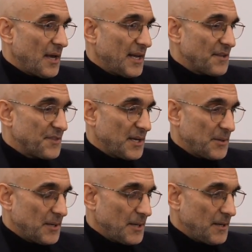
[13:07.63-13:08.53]
And I
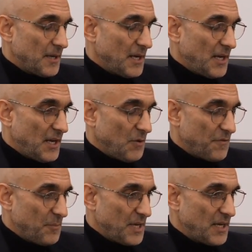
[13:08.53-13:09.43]
think, you know,
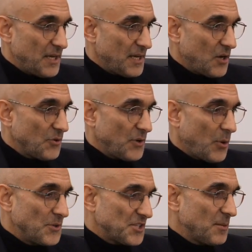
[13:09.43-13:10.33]
for me, it
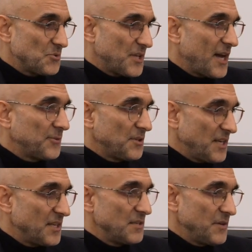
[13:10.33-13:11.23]
always comes down to
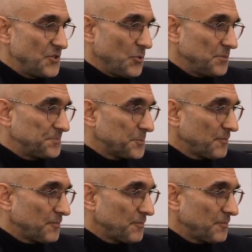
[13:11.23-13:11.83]
the individual,